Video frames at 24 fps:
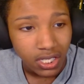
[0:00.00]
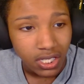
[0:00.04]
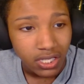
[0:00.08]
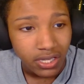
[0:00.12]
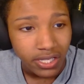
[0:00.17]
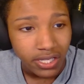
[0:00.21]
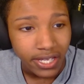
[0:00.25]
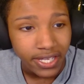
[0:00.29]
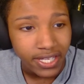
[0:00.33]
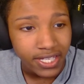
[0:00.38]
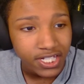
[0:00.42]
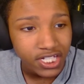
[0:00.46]

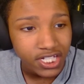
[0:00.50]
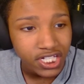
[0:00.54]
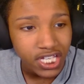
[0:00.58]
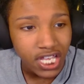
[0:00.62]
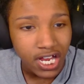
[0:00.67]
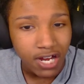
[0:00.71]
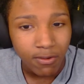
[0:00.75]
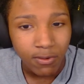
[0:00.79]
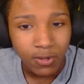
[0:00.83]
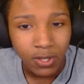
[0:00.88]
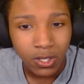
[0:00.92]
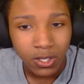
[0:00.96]
Like, it's
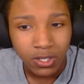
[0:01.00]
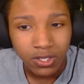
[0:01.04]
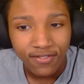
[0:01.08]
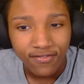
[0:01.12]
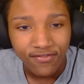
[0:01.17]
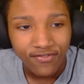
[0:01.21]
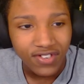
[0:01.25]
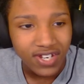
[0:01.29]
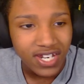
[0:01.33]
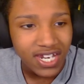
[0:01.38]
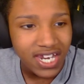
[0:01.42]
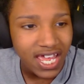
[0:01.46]
scarier than
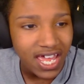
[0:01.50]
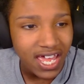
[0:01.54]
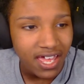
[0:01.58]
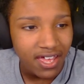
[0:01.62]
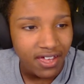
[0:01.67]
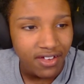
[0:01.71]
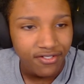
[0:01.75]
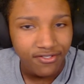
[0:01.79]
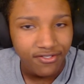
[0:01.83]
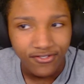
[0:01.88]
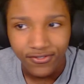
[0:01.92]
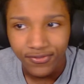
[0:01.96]

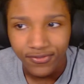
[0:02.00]
FNAF.